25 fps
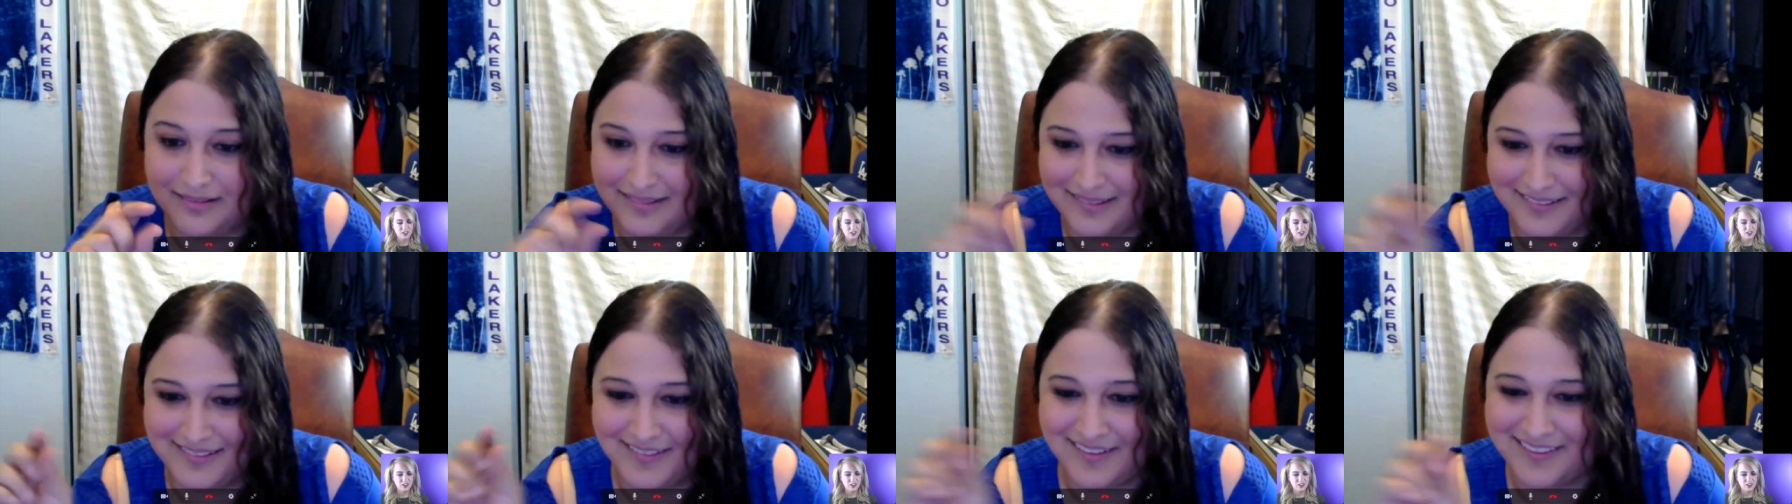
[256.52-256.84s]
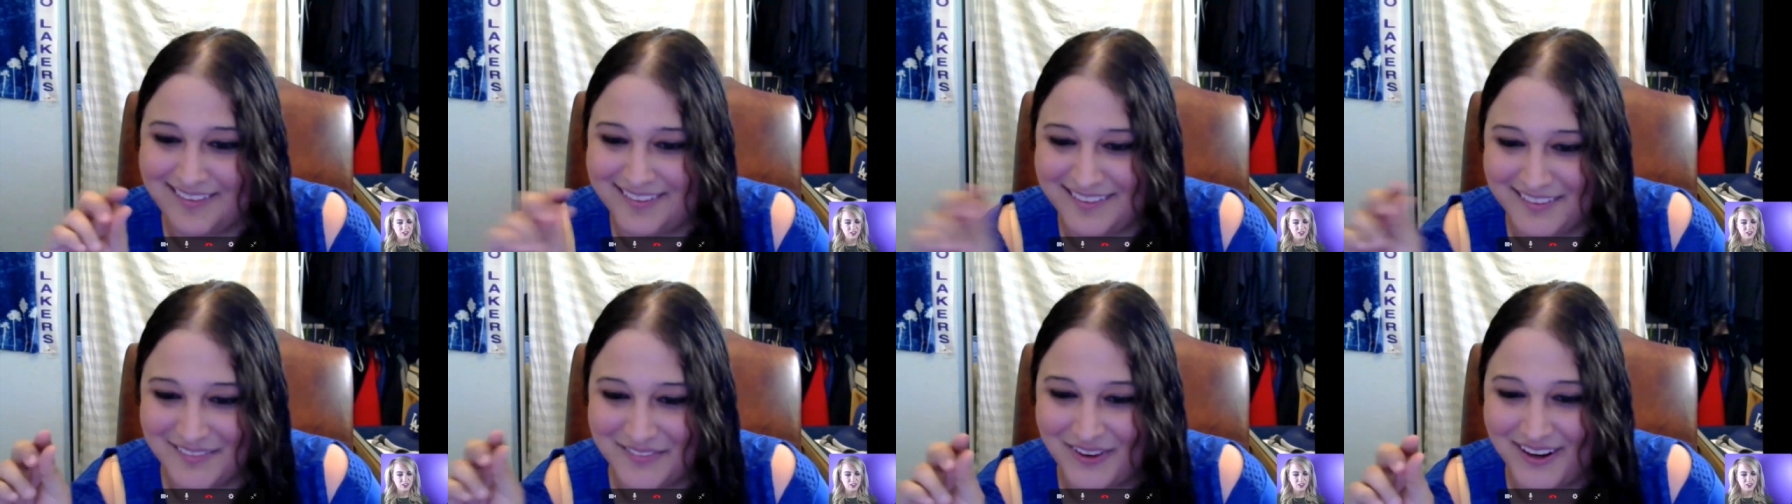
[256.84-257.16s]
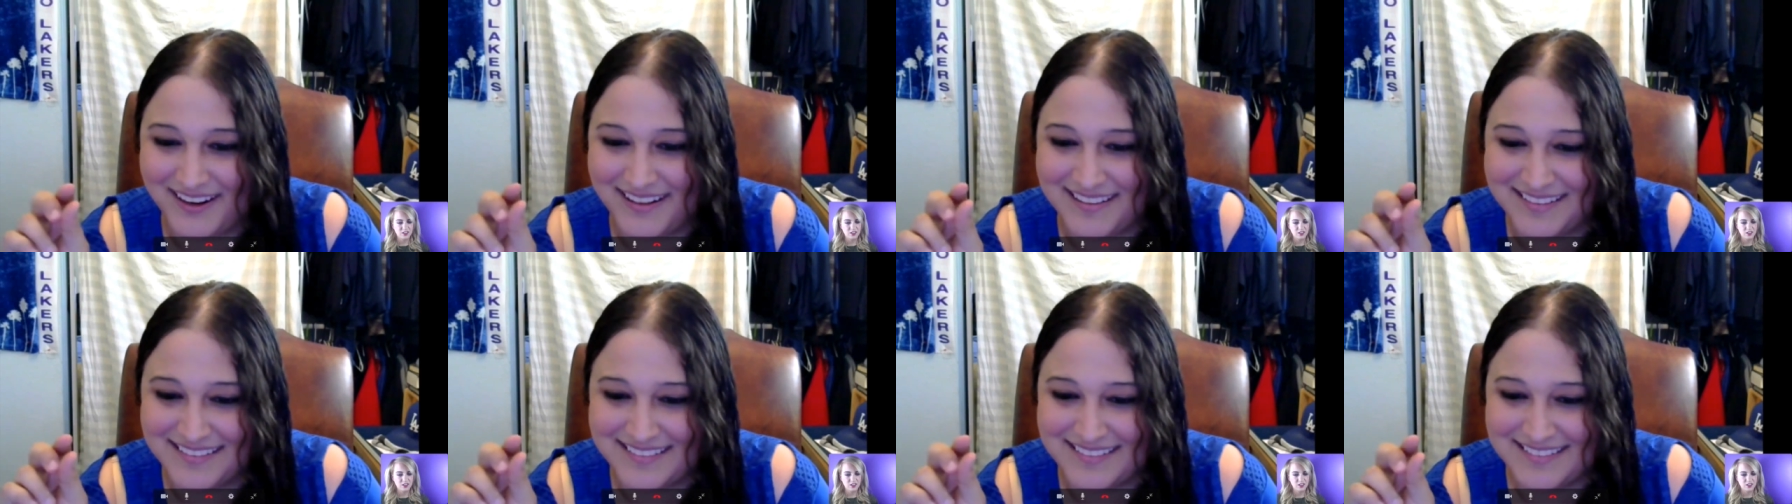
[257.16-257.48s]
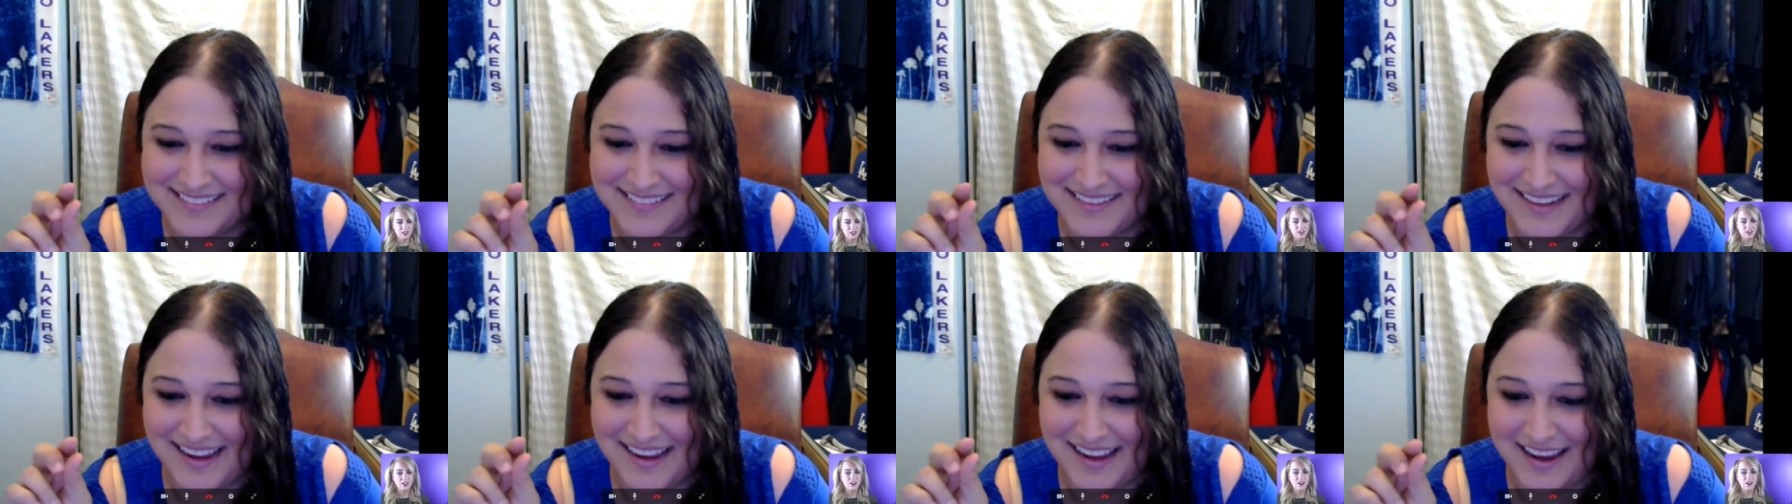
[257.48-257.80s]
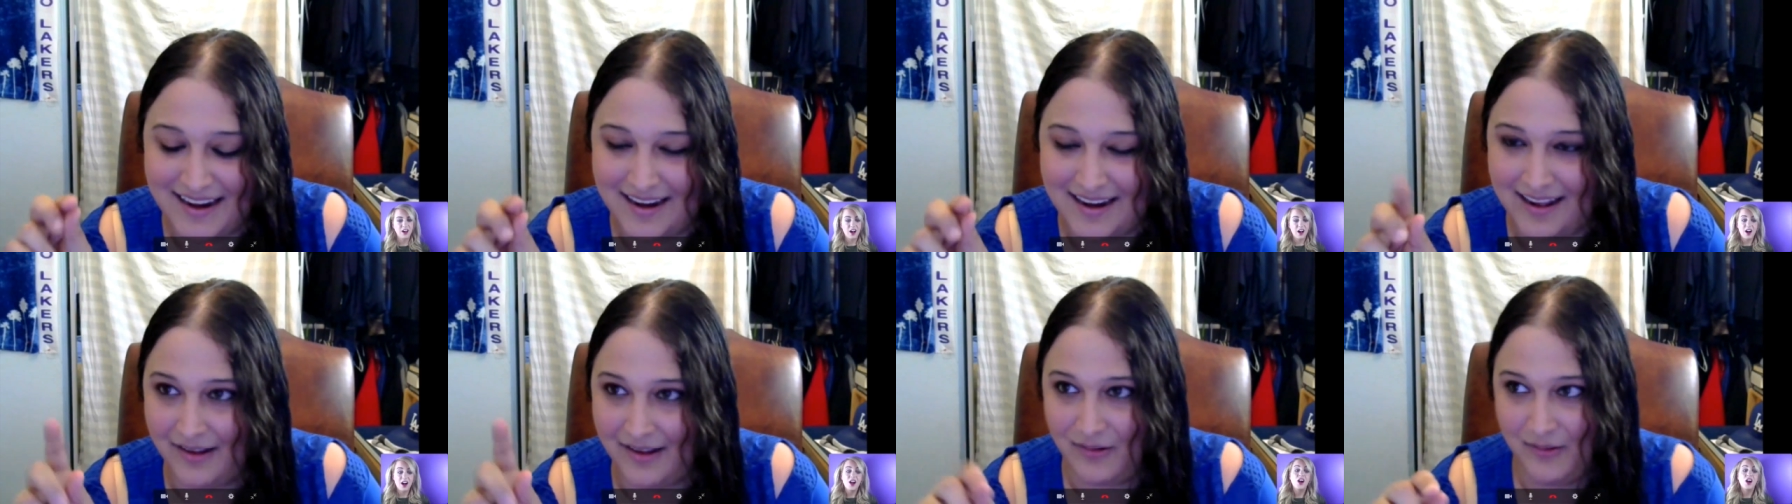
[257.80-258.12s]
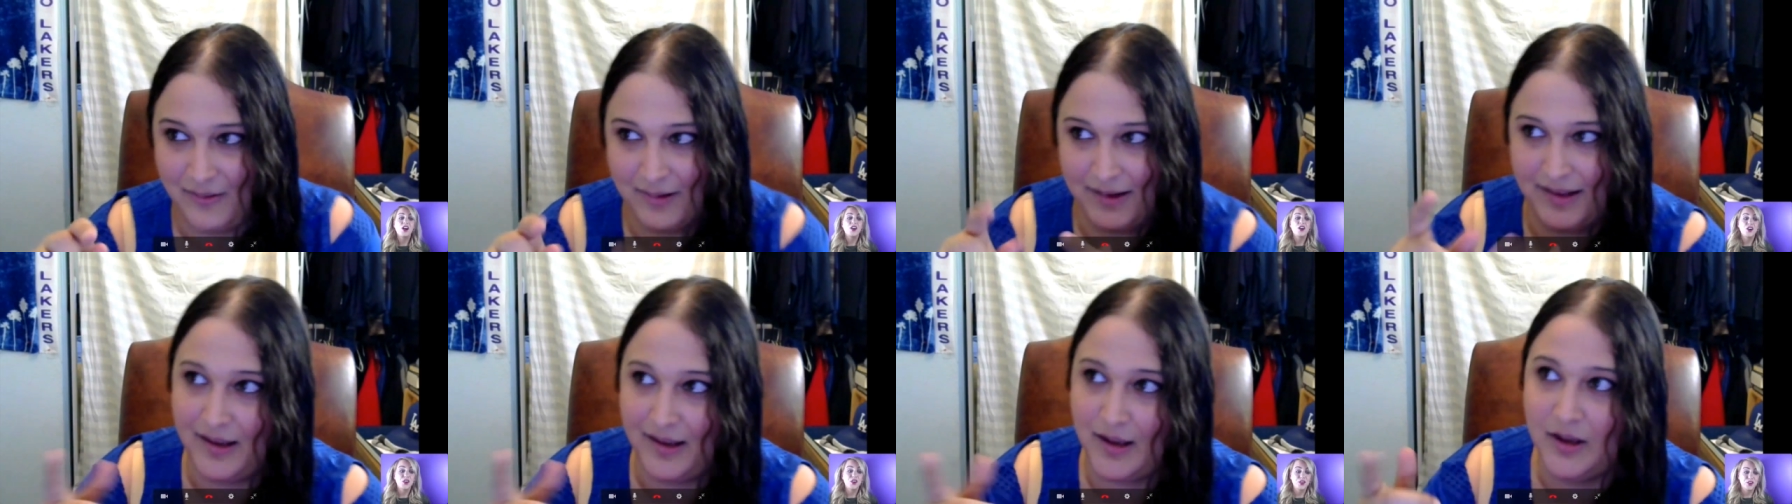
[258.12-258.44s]
suggested friends, and i am
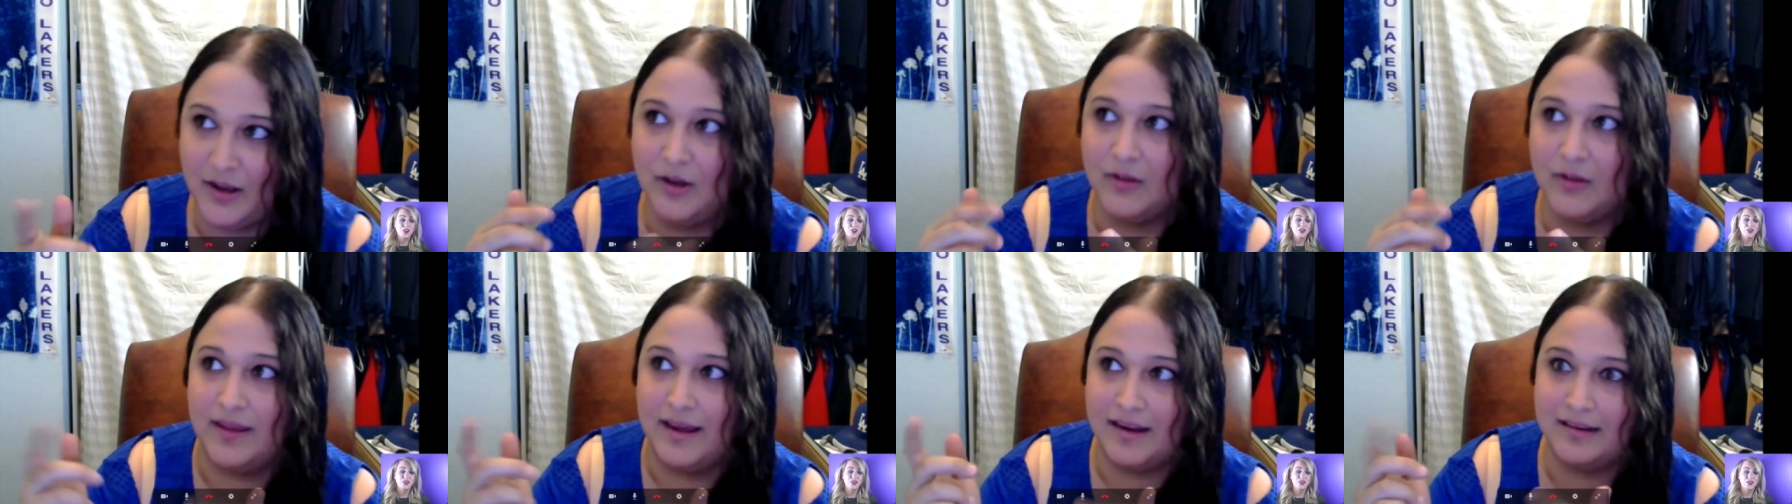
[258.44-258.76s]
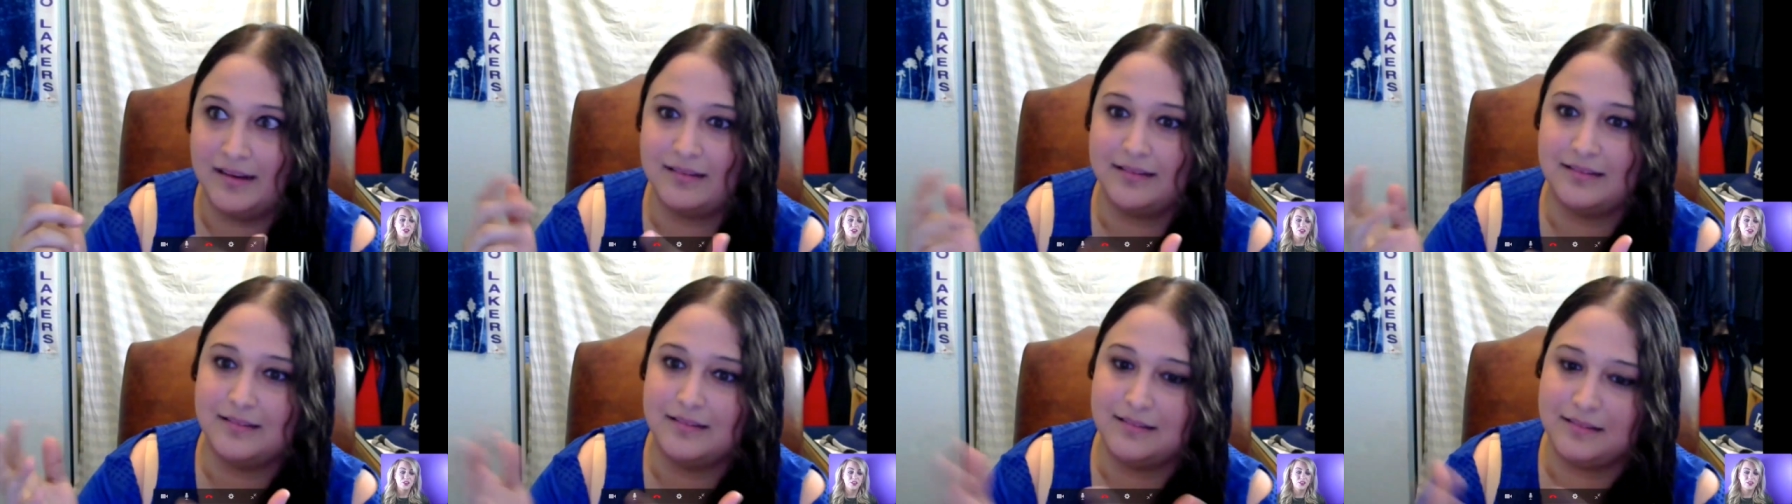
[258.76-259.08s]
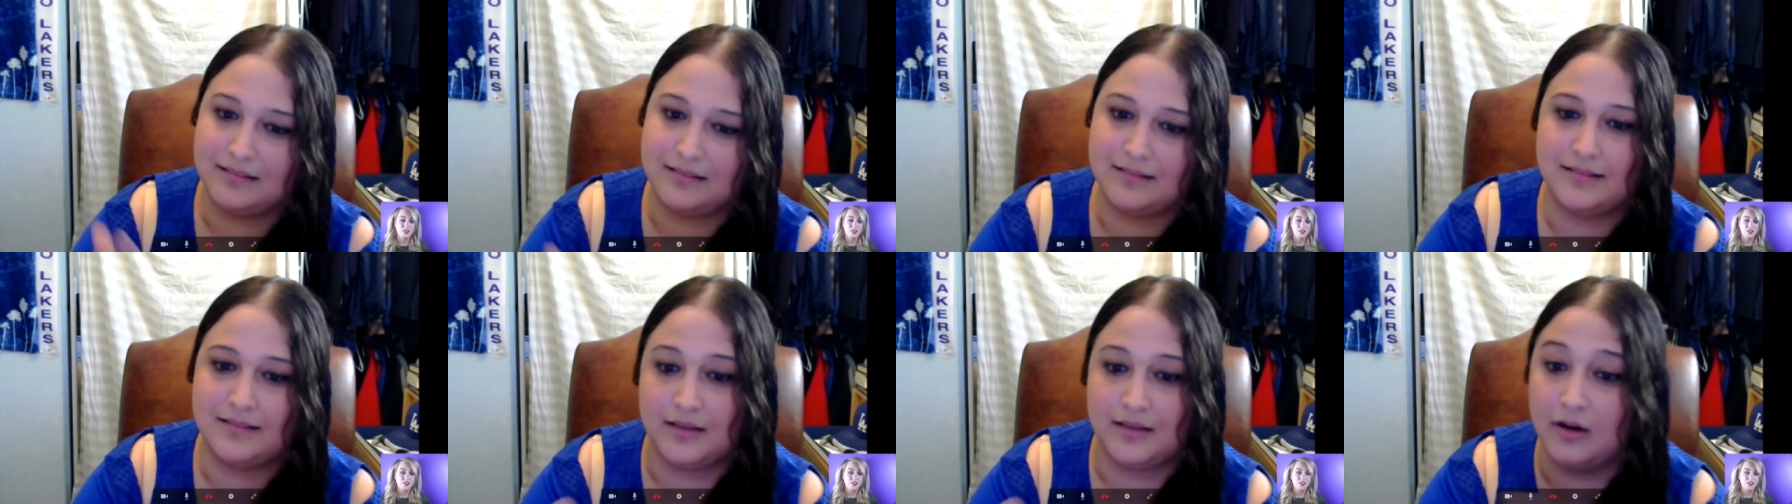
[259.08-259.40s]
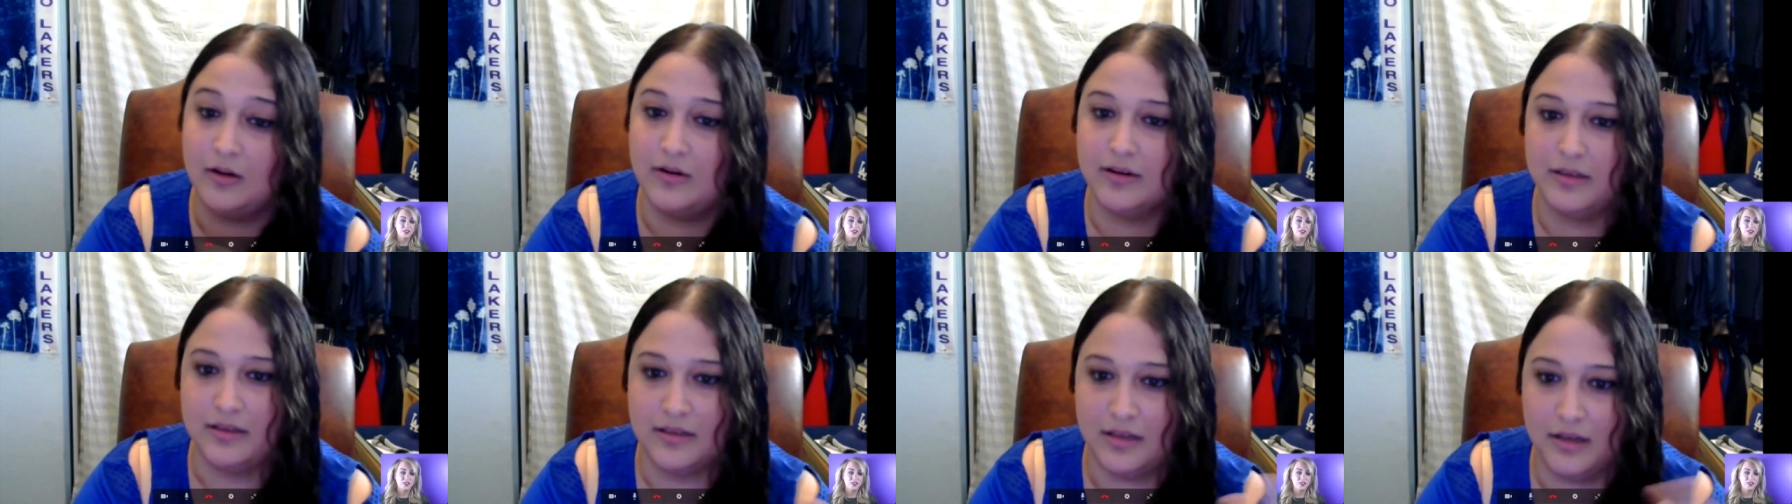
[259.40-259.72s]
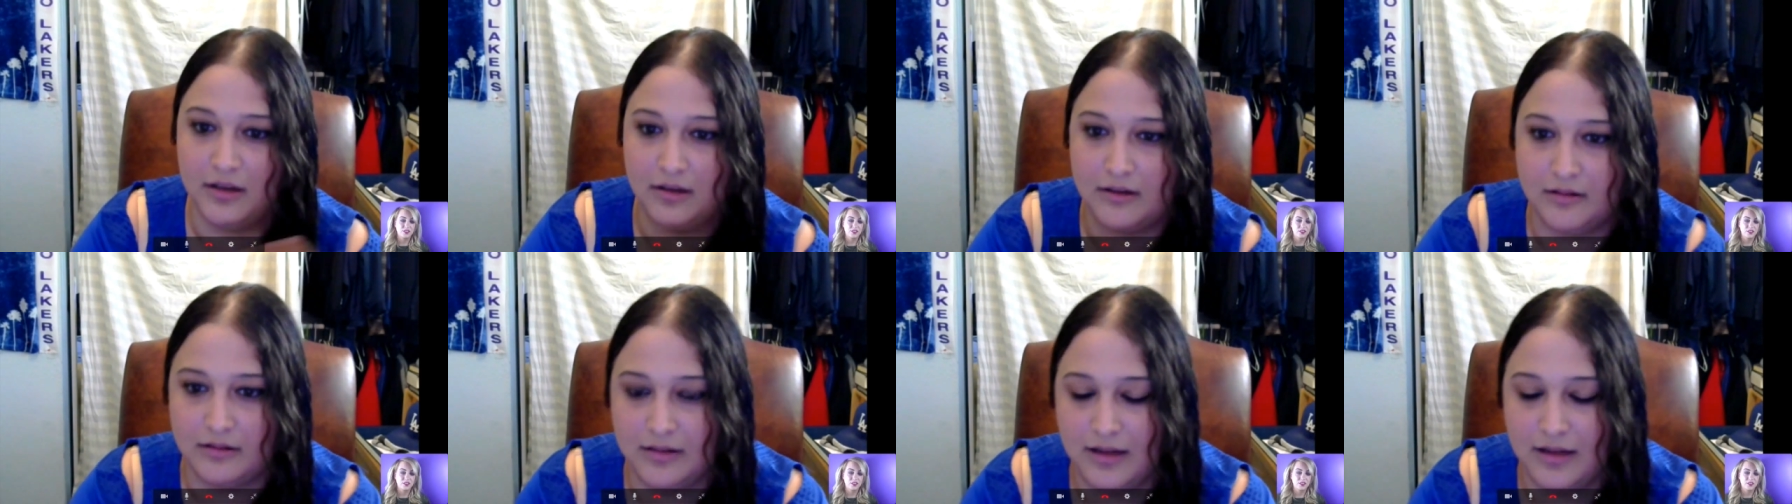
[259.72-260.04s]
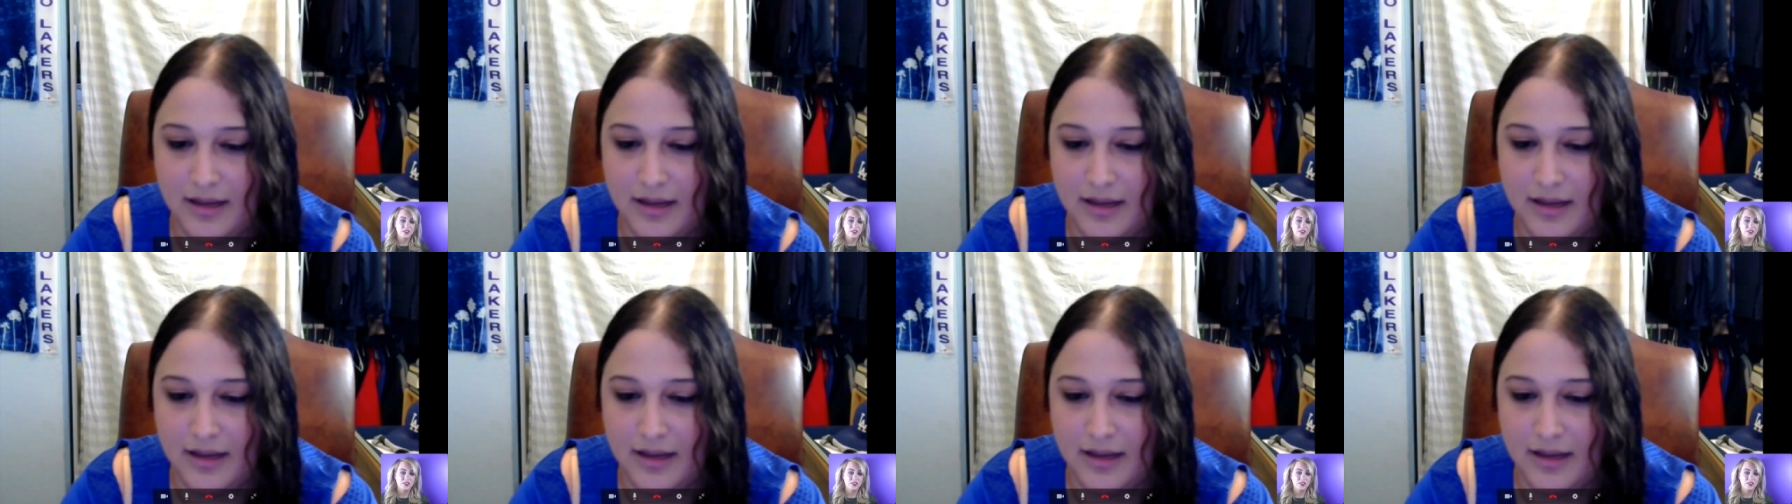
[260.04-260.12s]
like oh that's so and so, oh,